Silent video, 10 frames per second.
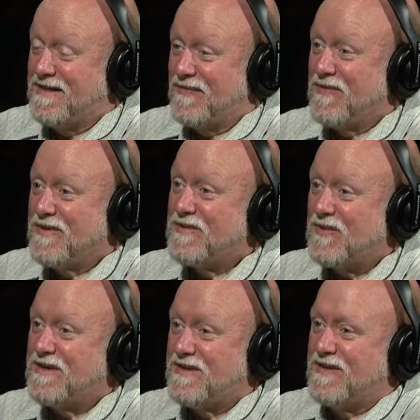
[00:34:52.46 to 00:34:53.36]
it's for this
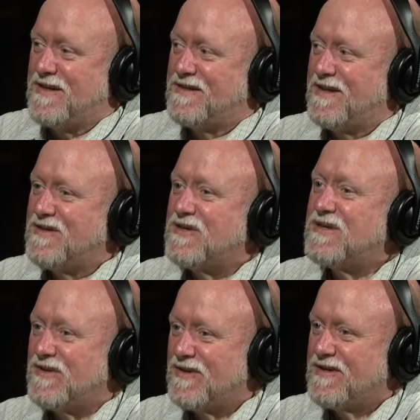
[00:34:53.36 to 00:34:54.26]
reason that it's such a
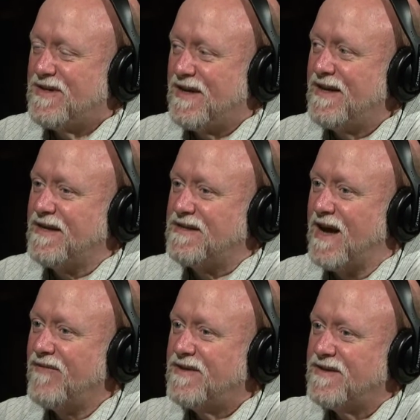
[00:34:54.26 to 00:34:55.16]
serious thing. It's
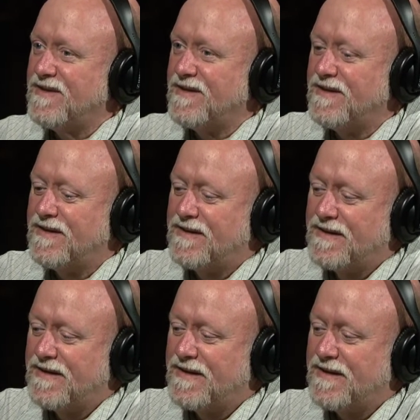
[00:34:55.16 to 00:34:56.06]
obviously
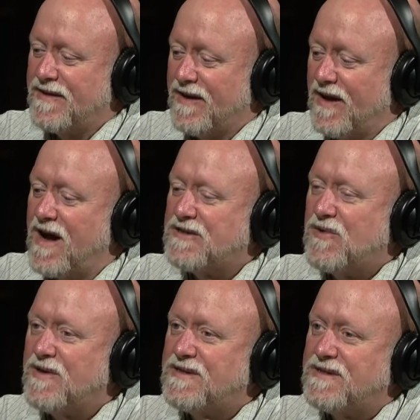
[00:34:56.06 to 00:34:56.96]
the
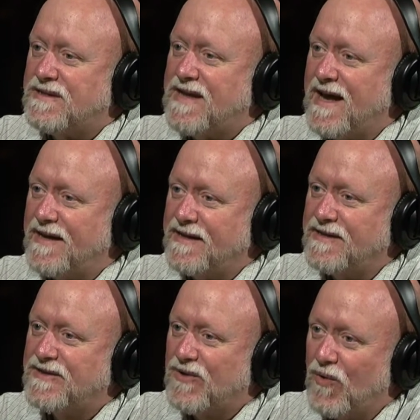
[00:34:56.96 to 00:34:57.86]
consequences it's had in
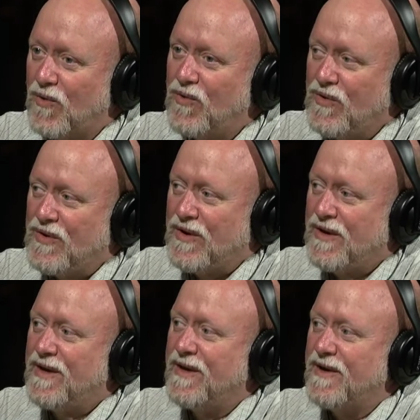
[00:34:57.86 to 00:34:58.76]
his soul
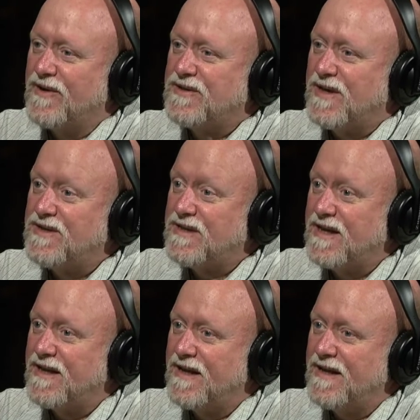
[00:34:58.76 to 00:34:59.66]
are such
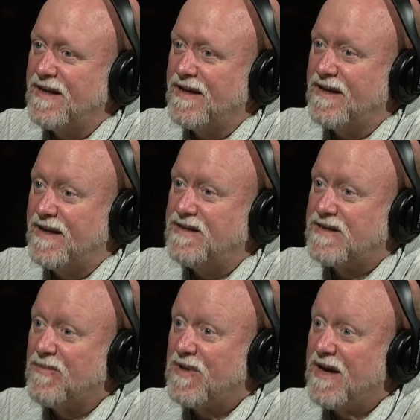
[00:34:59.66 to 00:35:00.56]
that it needs
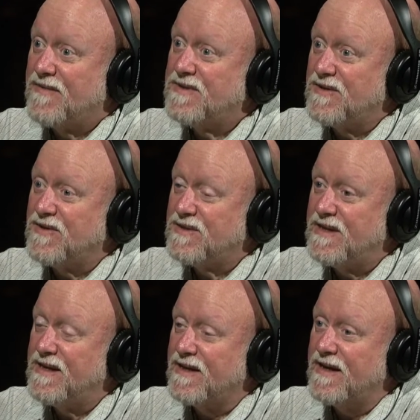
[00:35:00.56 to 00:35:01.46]
some kind of serious
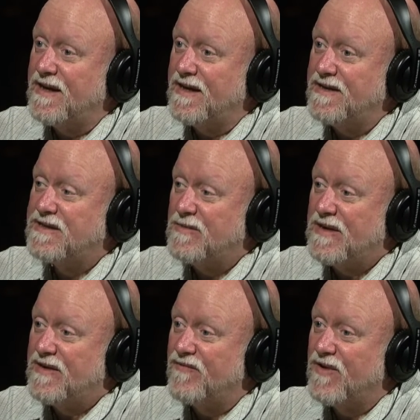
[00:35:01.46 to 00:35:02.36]
dealing. He needs to be
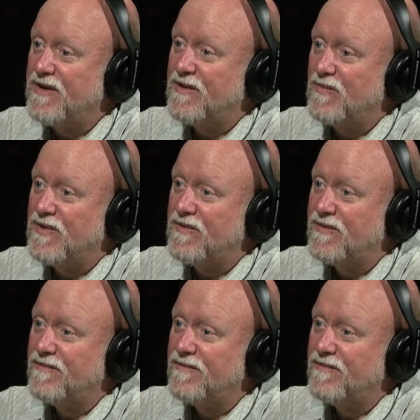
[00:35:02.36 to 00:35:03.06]
confronted with,